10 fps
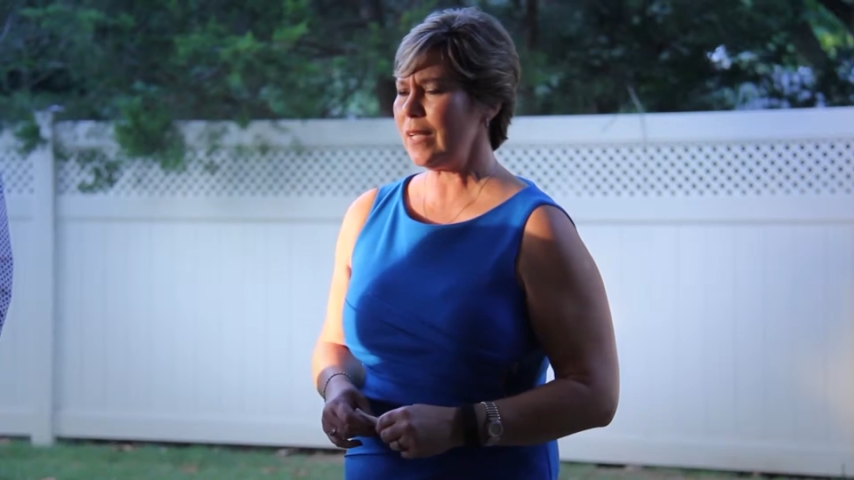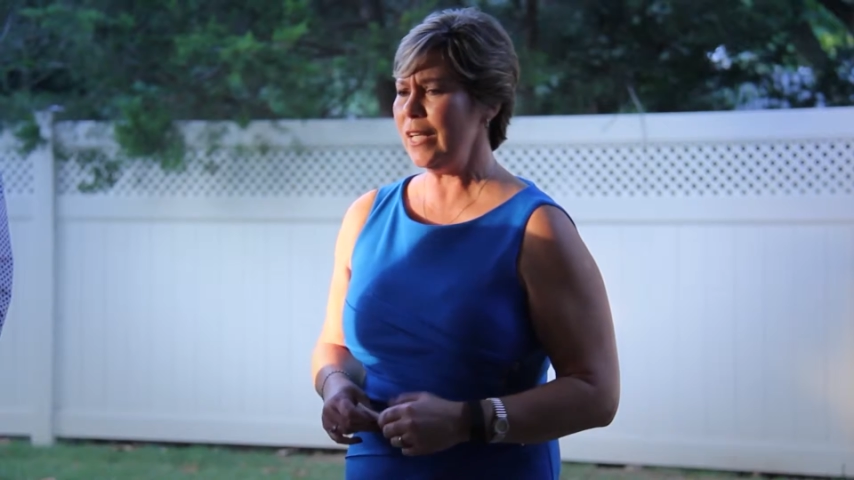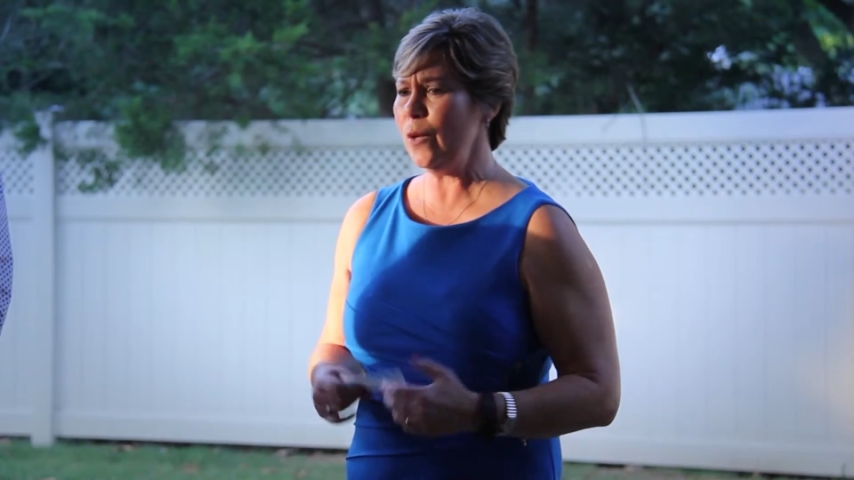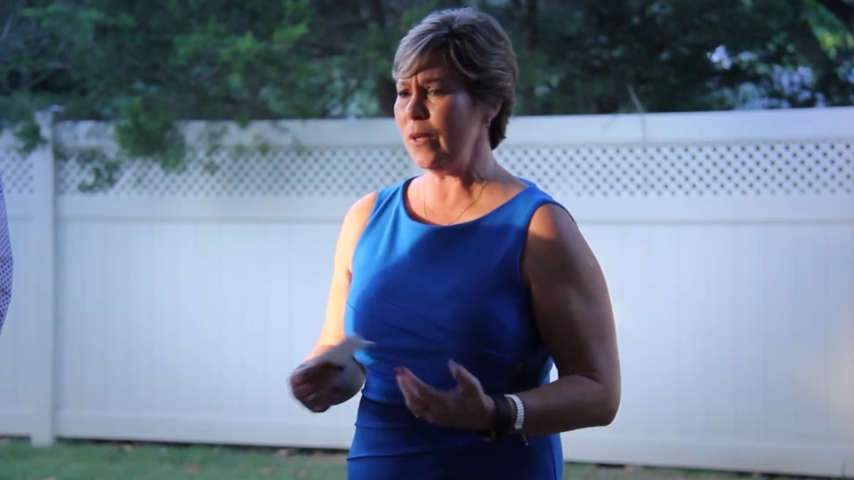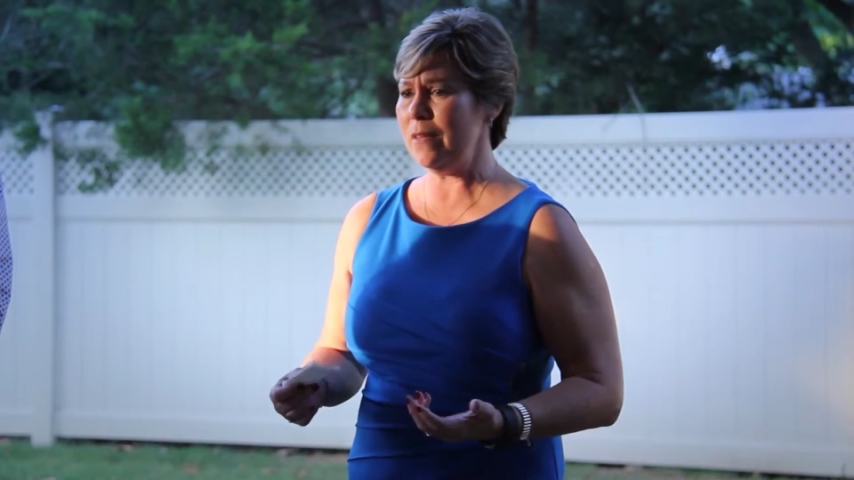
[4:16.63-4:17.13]

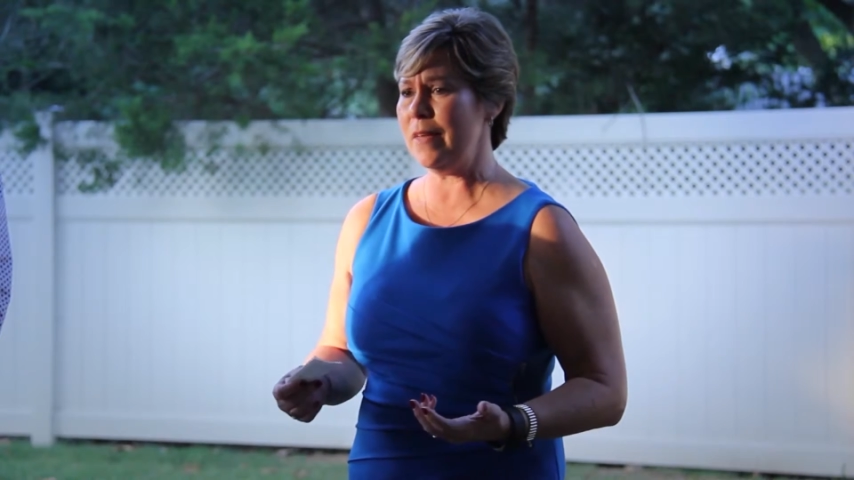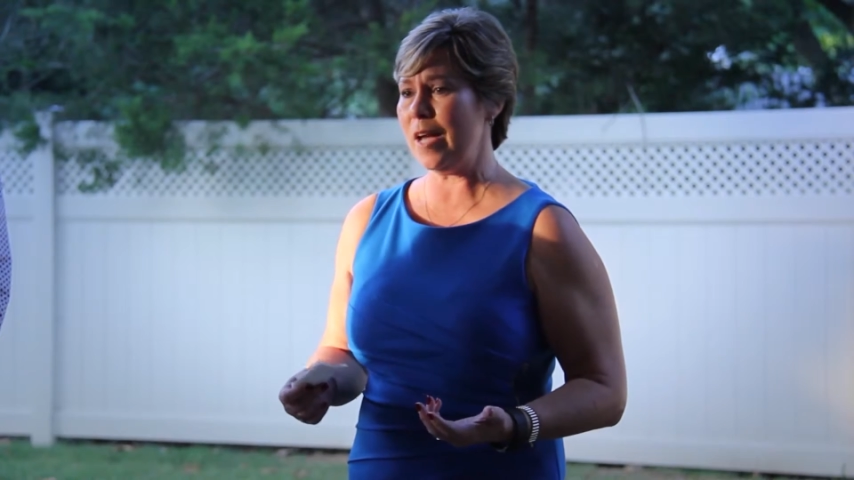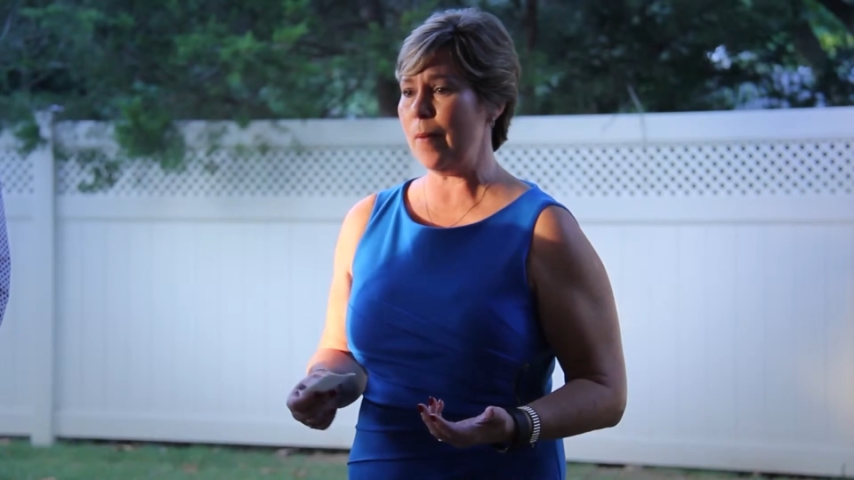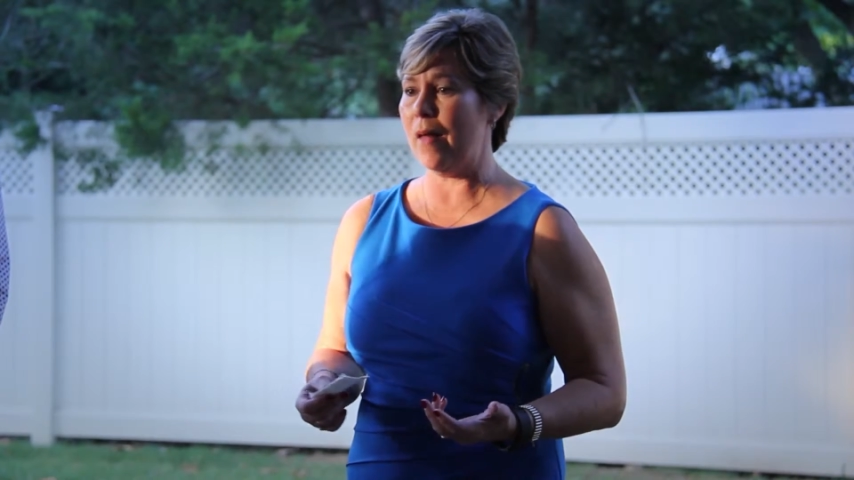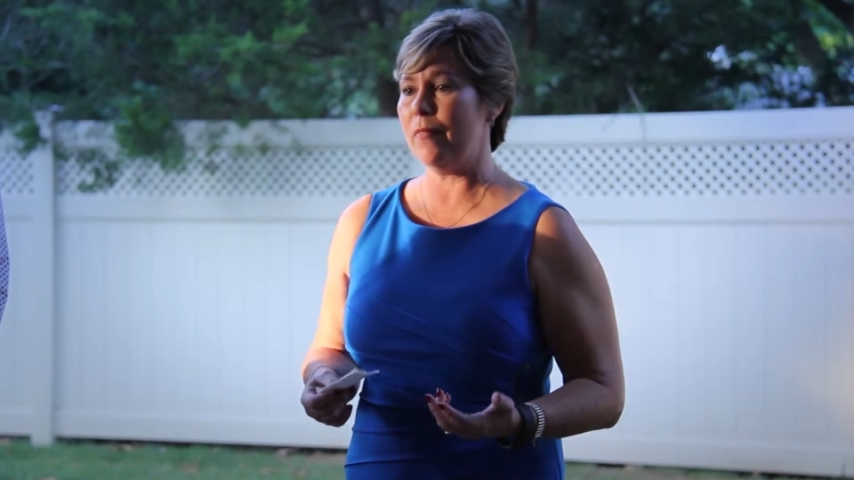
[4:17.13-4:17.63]
You know, when you
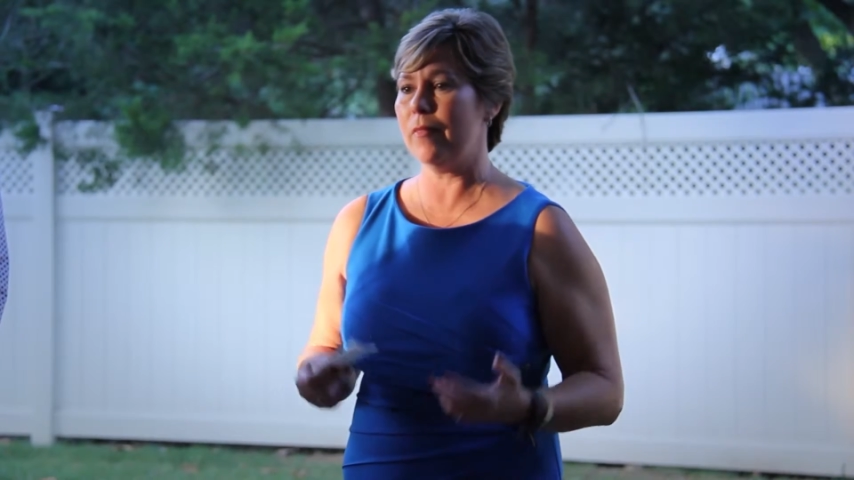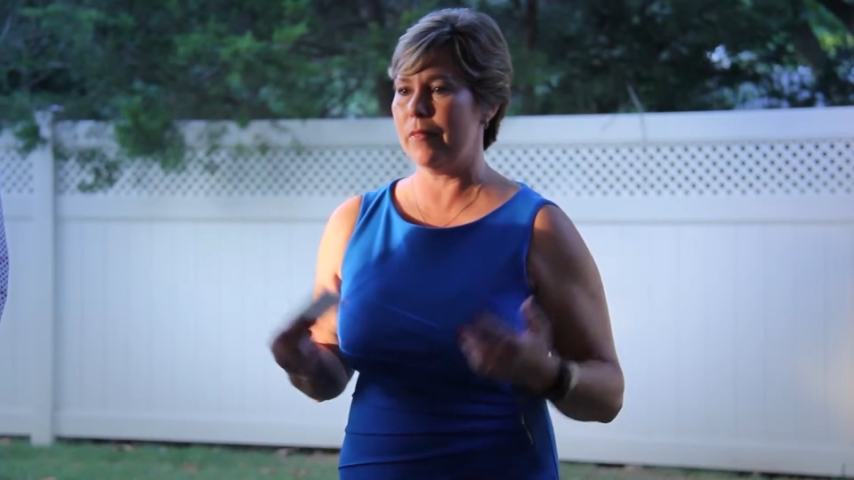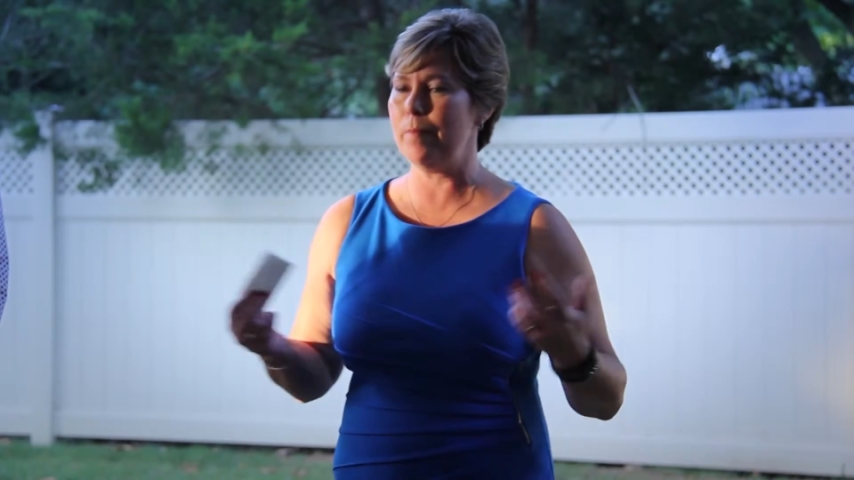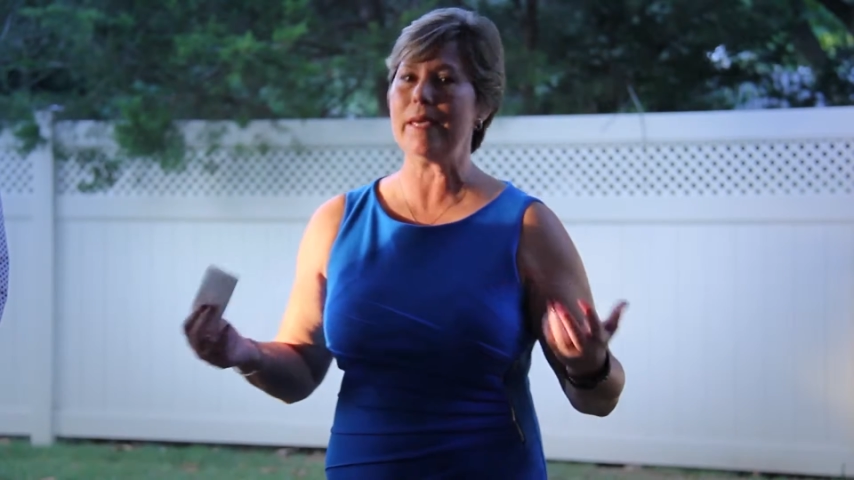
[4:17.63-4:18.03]
think about the